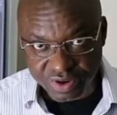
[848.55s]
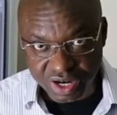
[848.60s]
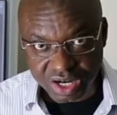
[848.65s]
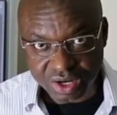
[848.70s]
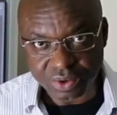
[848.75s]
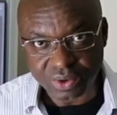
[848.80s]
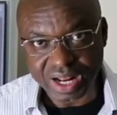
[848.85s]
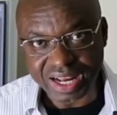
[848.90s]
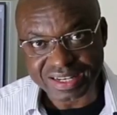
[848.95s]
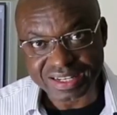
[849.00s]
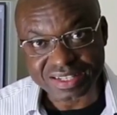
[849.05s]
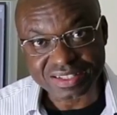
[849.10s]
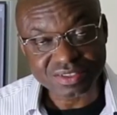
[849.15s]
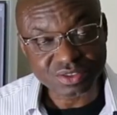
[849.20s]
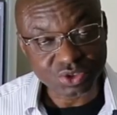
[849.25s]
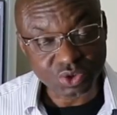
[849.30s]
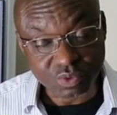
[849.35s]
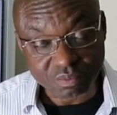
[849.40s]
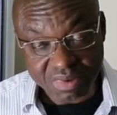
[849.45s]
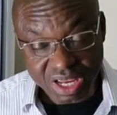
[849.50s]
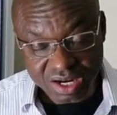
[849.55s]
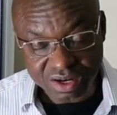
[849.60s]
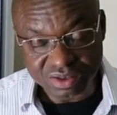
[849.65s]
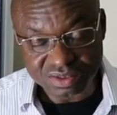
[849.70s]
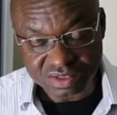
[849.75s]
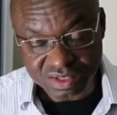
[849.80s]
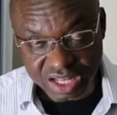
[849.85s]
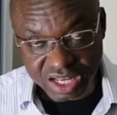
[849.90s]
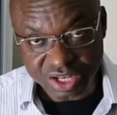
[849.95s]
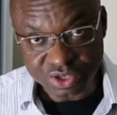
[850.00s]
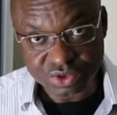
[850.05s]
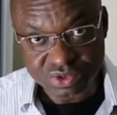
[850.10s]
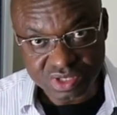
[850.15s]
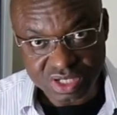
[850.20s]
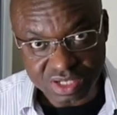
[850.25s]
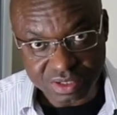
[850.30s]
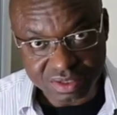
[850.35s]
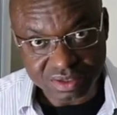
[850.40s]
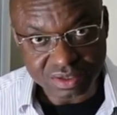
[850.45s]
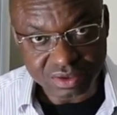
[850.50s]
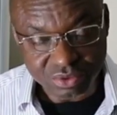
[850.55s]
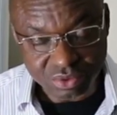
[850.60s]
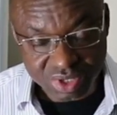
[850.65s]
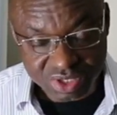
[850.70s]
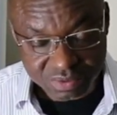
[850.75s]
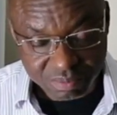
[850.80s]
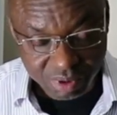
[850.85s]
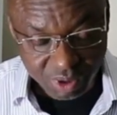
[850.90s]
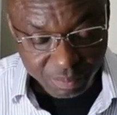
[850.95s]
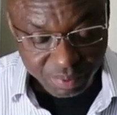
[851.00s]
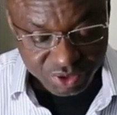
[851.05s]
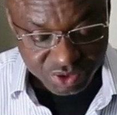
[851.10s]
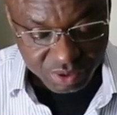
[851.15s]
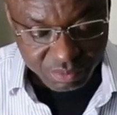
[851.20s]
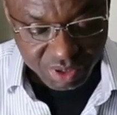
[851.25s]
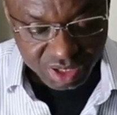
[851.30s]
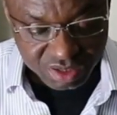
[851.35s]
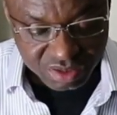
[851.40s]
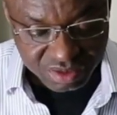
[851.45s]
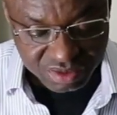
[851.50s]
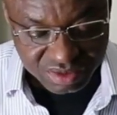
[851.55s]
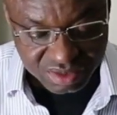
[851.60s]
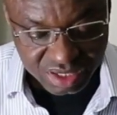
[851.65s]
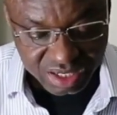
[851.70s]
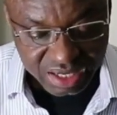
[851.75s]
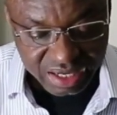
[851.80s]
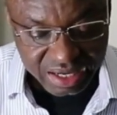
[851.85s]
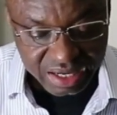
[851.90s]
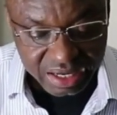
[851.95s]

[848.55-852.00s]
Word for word: very good at it, you may consider using the wrist blood pressure monitors.